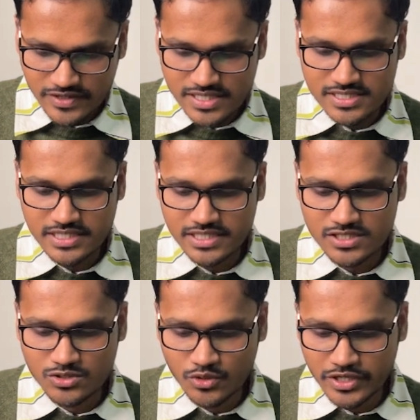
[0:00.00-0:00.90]
phase, it
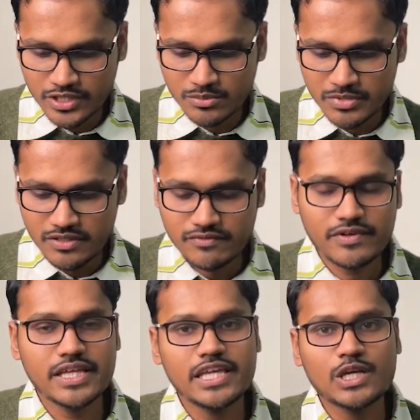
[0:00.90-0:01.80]
is going to be
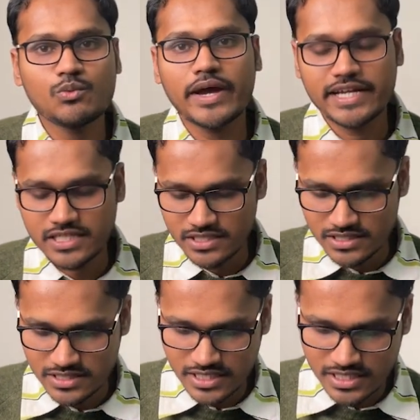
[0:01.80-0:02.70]
very quiet
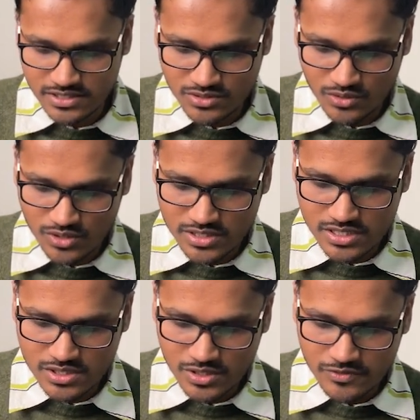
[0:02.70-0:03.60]
that is called
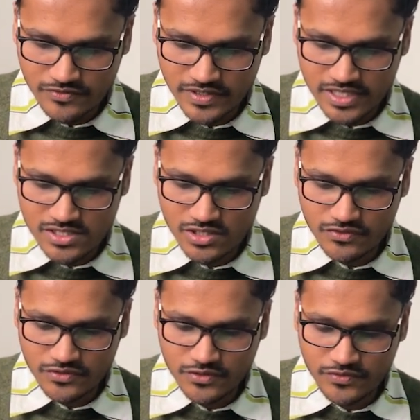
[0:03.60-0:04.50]
as phase of
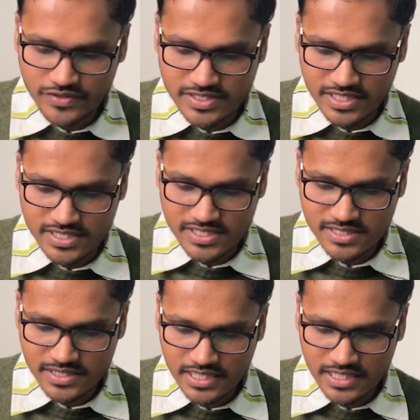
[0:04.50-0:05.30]
quiescence.